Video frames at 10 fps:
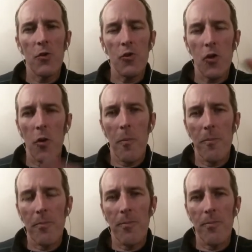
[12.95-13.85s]
So,
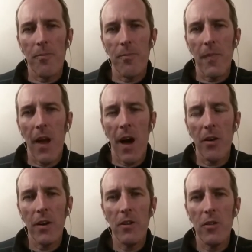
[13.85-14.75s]

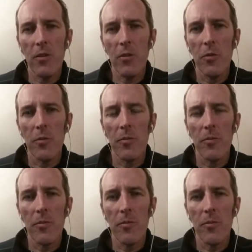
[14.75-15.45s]
how can you